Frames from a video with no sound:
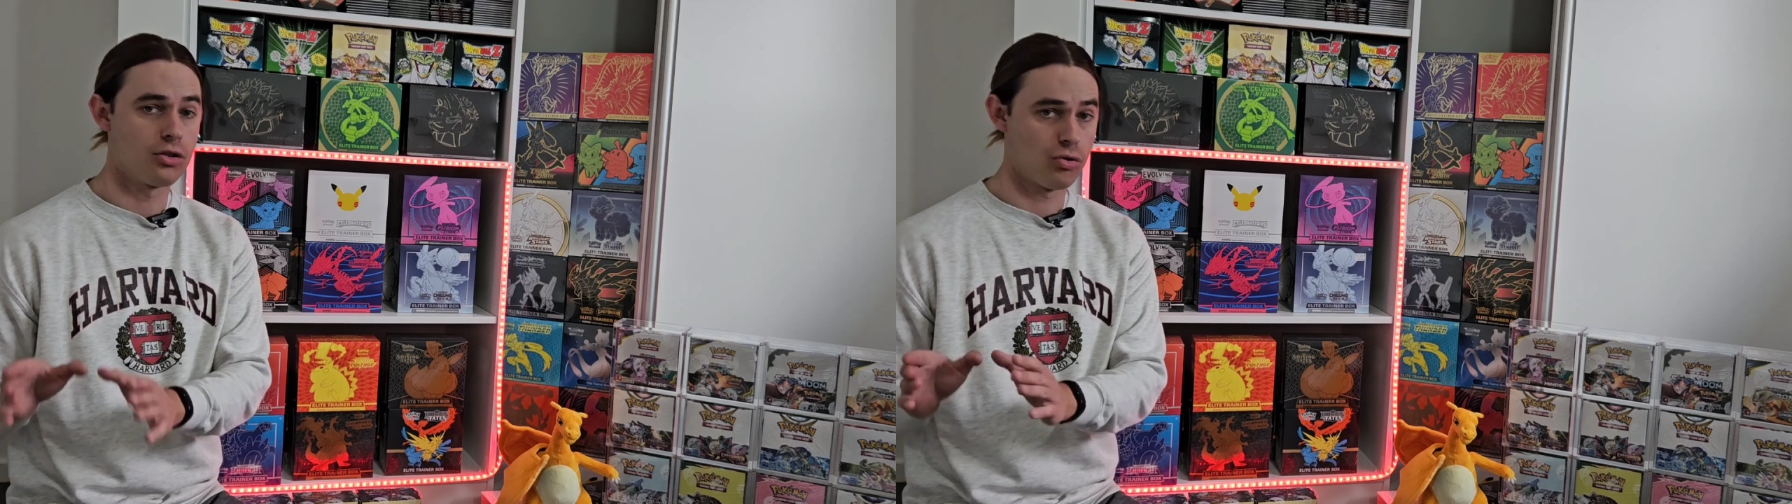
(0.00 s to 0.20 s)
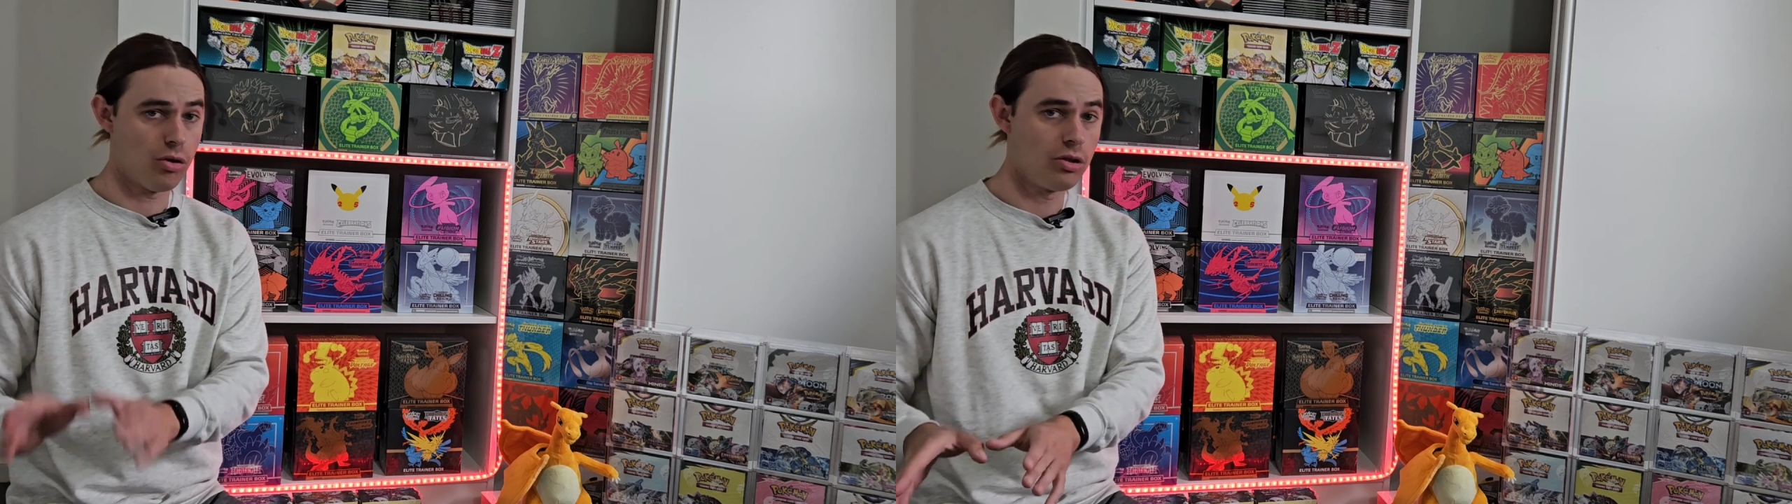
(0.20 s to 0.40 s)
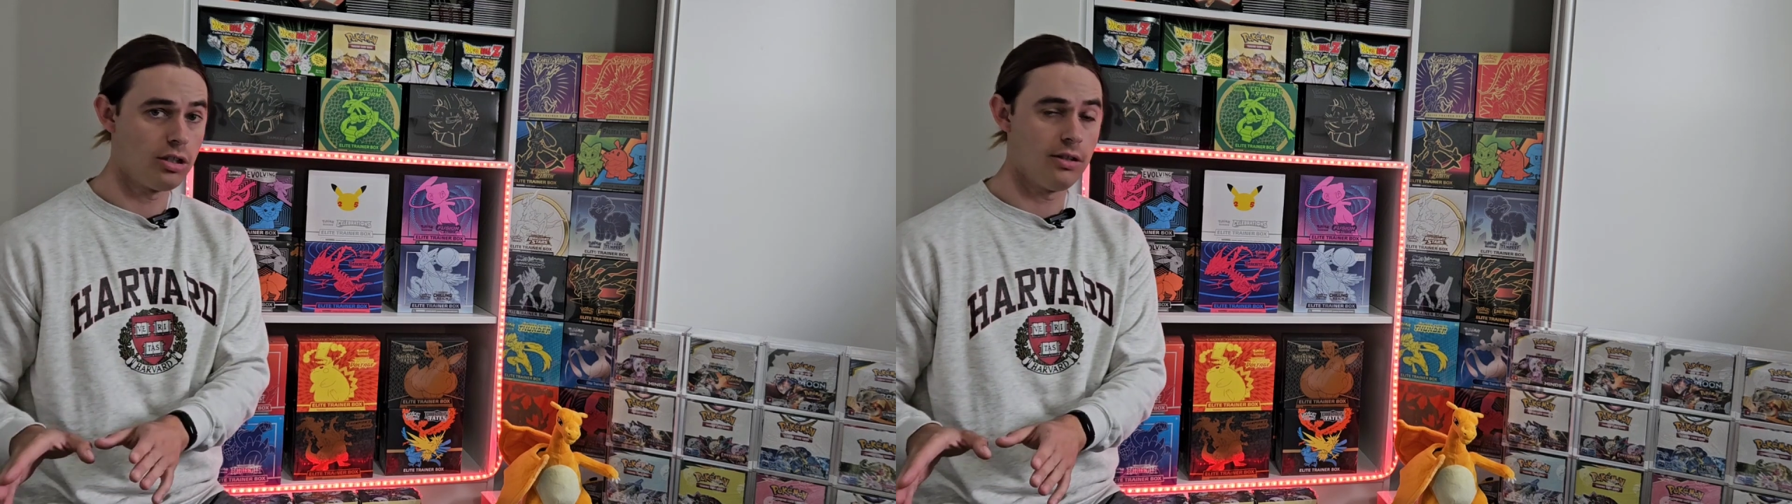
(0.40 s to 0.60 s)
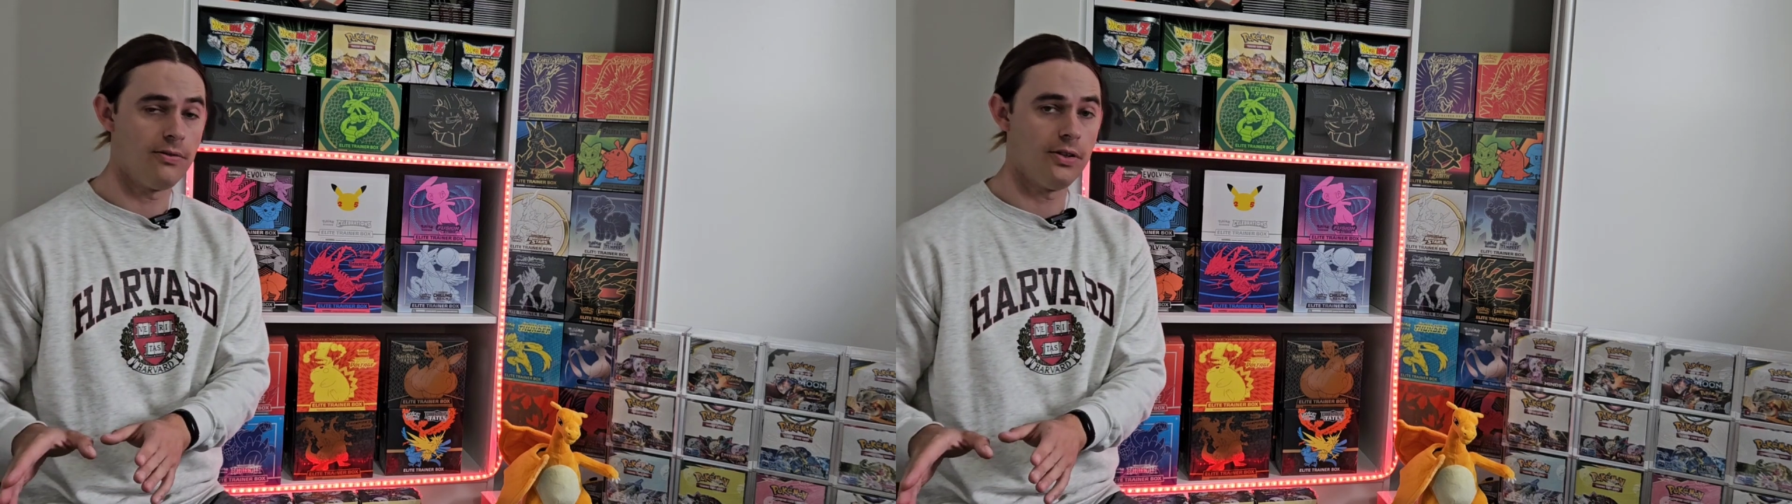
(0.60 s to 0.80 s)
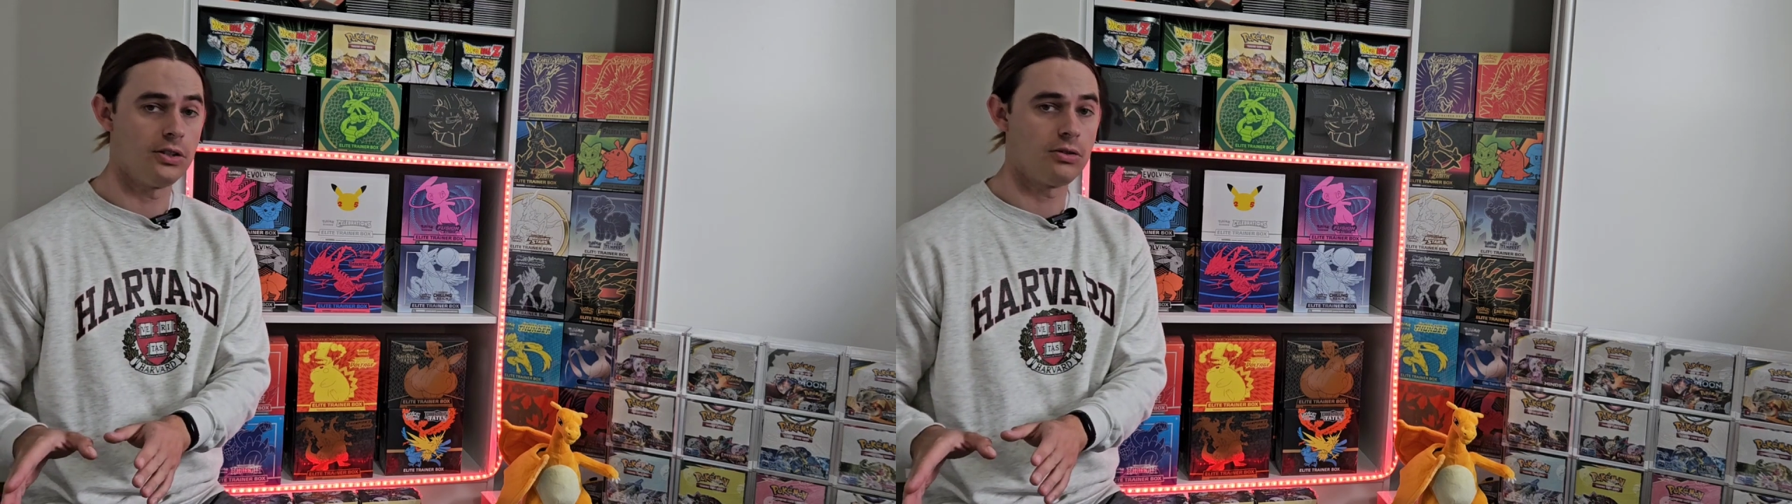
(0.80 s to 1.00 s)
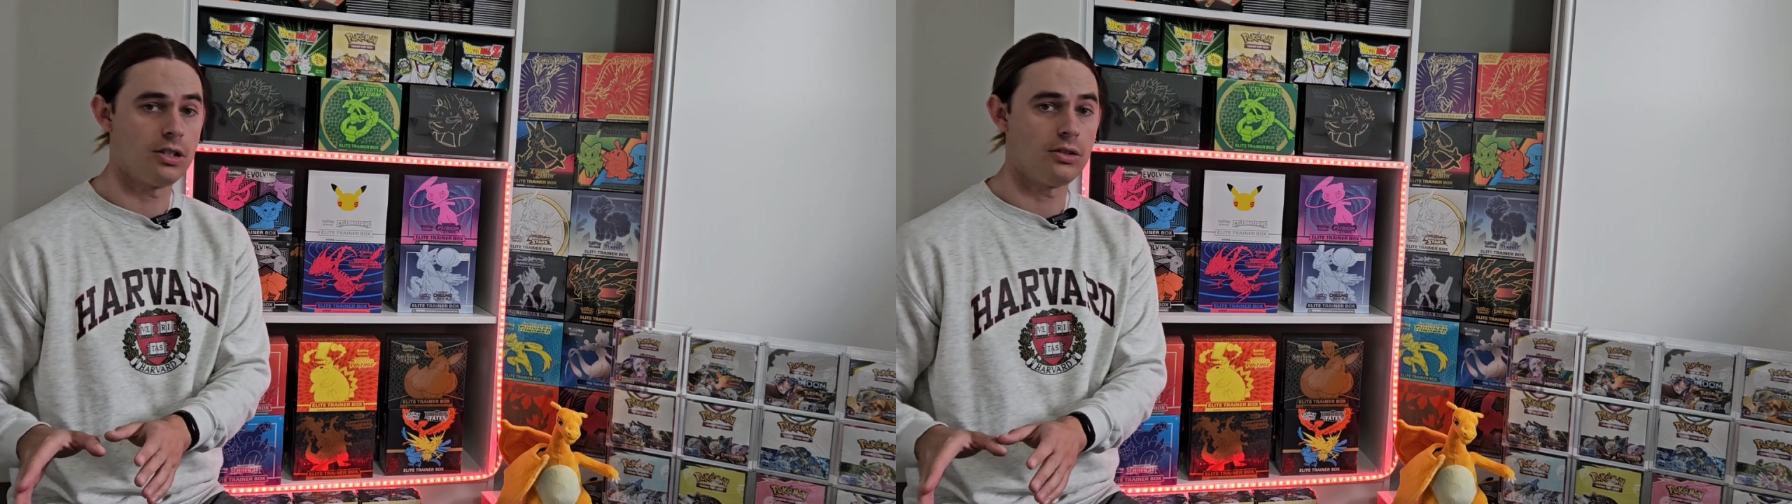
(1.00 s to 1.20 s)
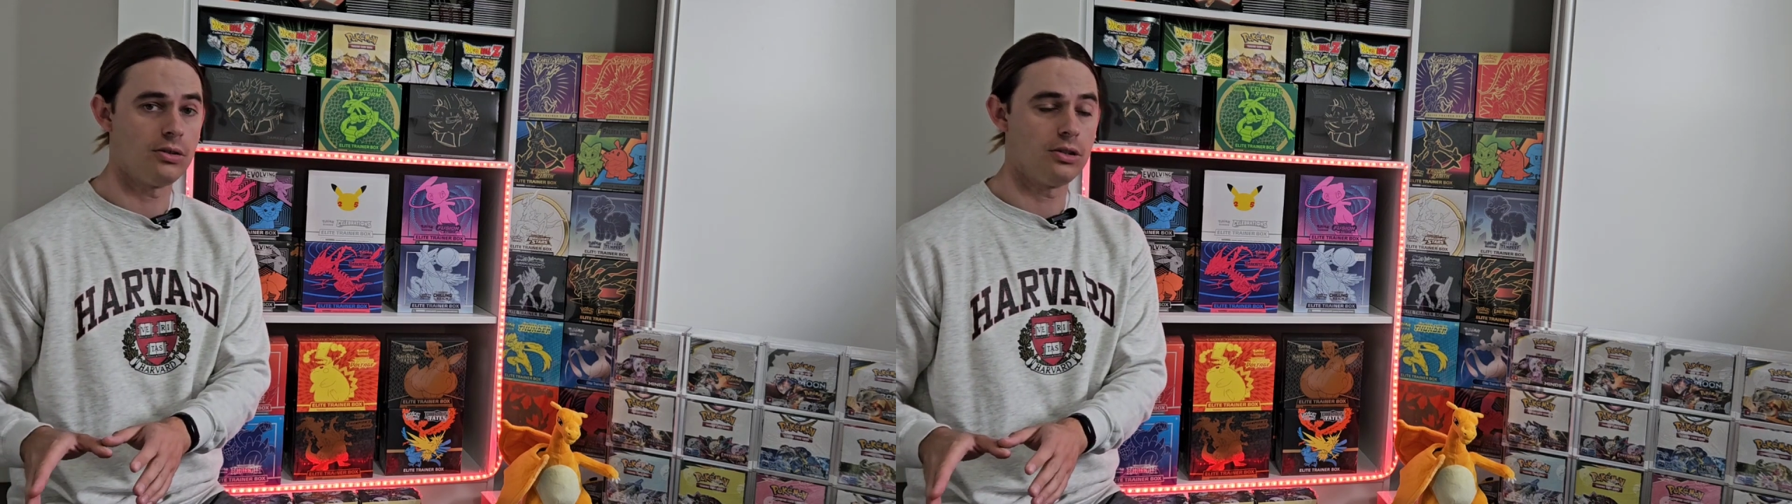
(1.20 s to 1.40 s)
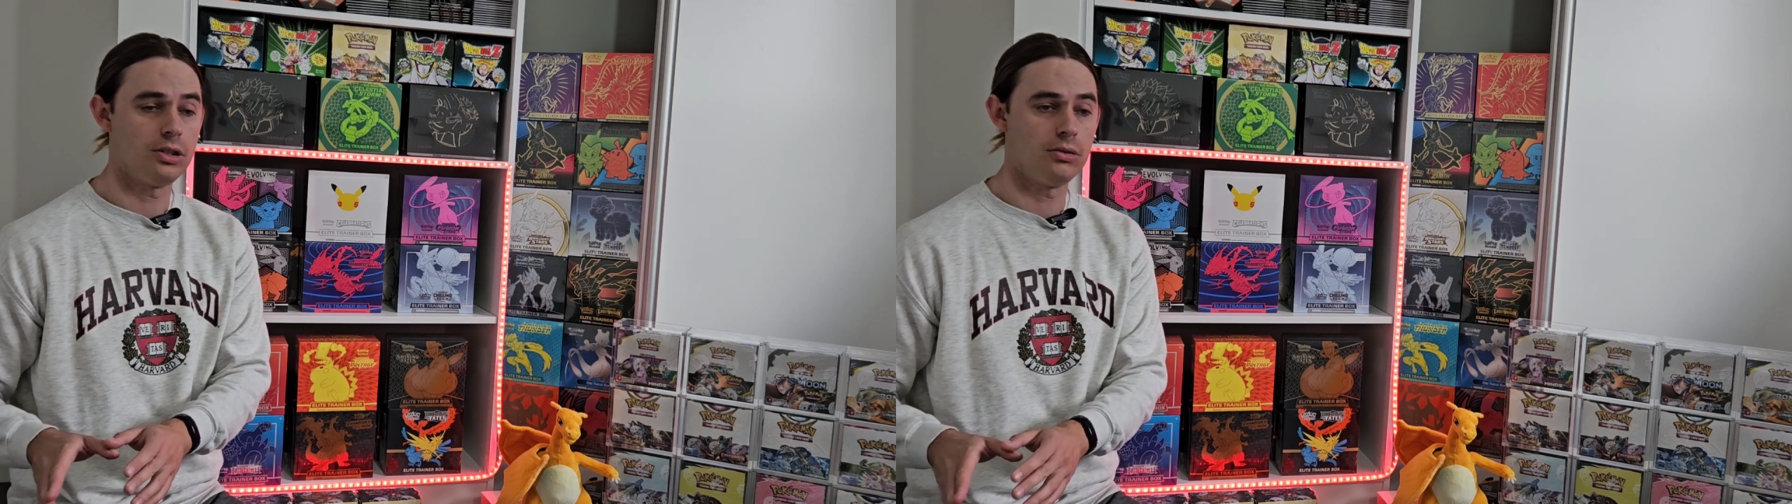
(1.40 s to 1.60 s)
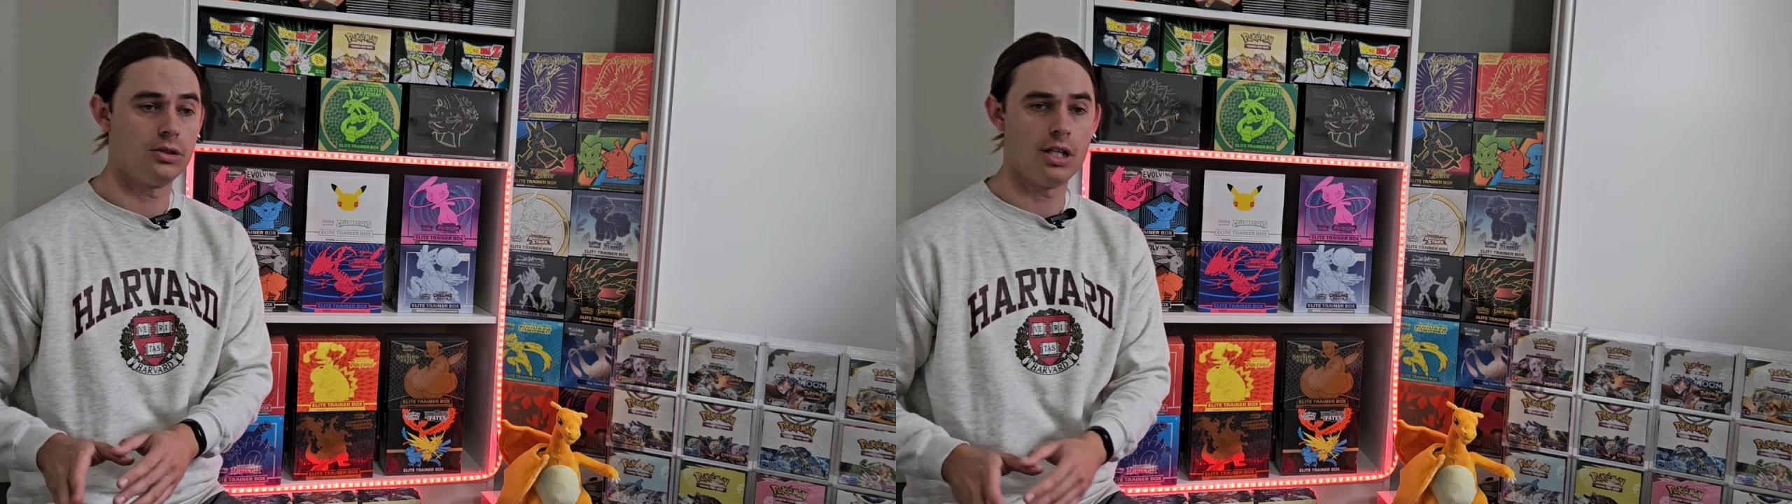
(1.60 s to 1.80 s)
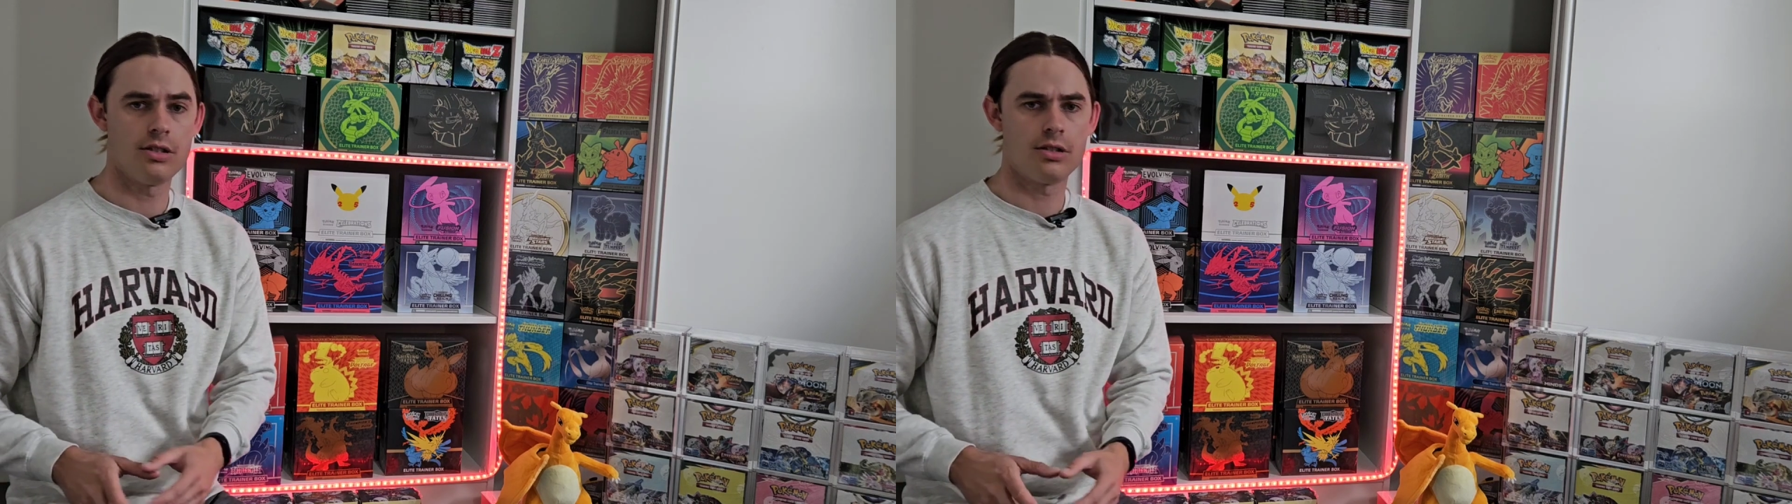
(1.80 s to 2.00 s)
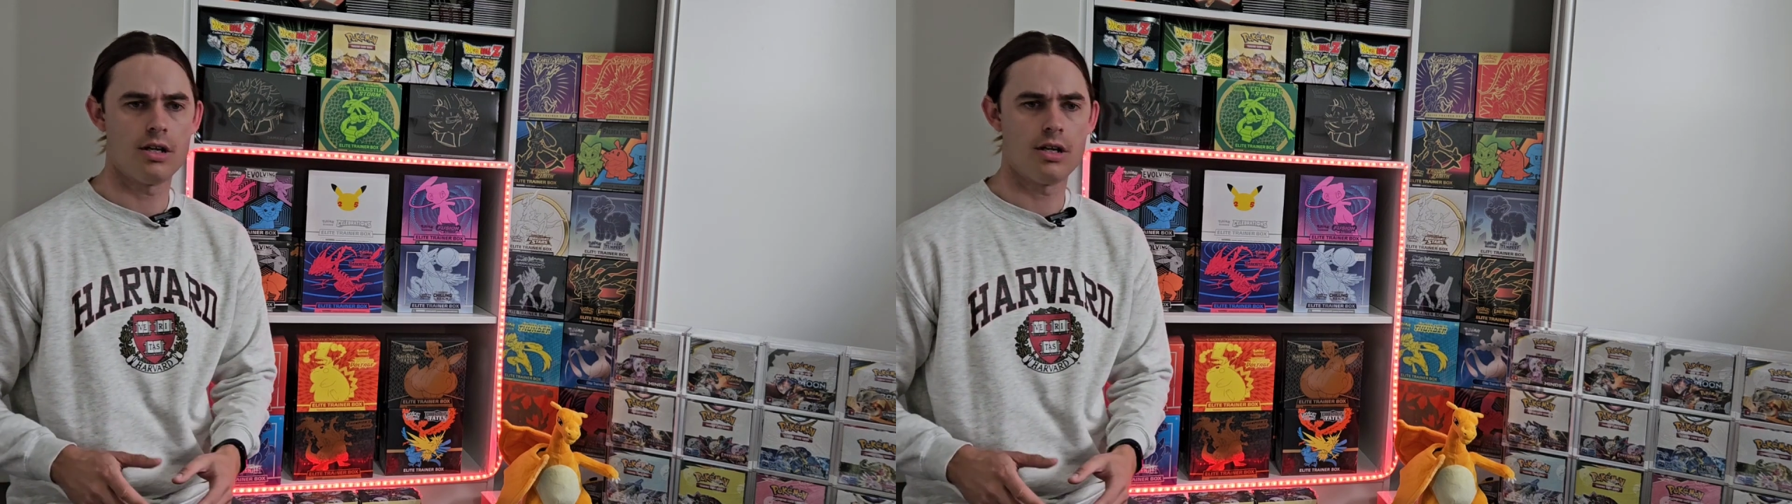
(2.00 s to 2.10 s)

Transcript: stronger than the first three Sword and Shield sets,